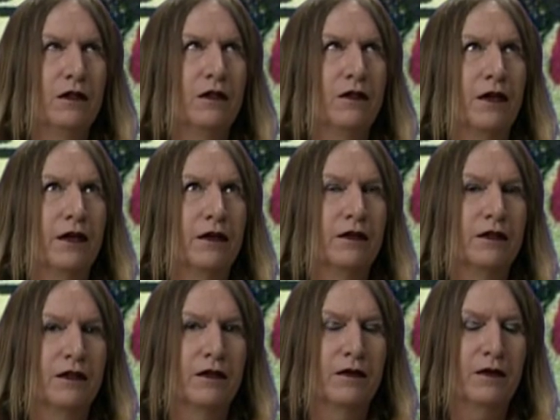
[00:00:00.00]
that
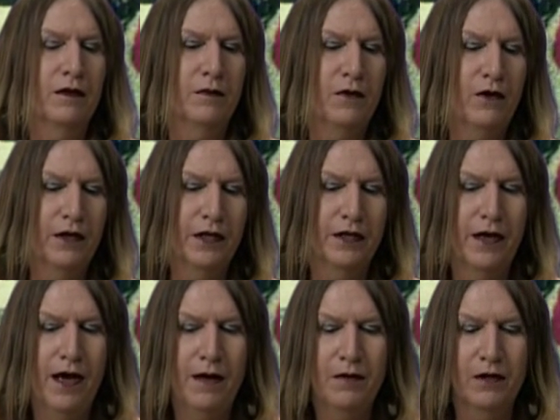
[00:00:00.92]
are more
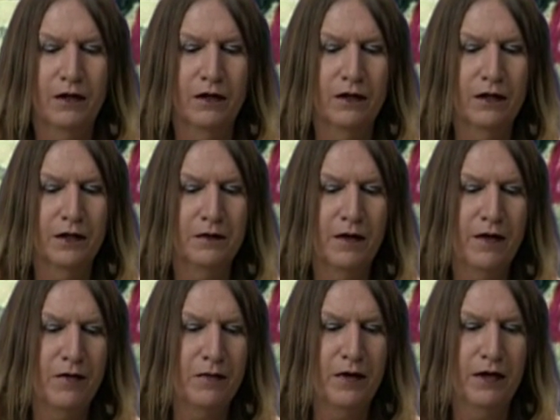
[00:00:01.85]
economical, and
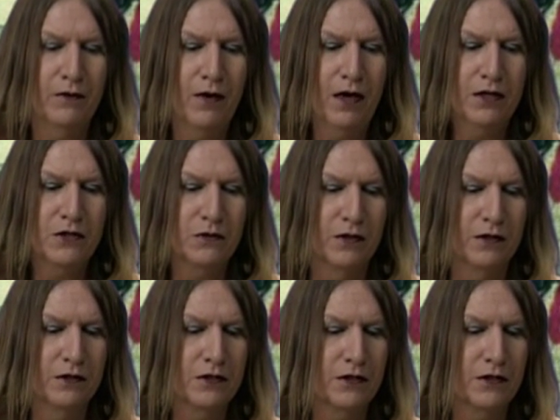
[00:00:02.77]
everybody wants one,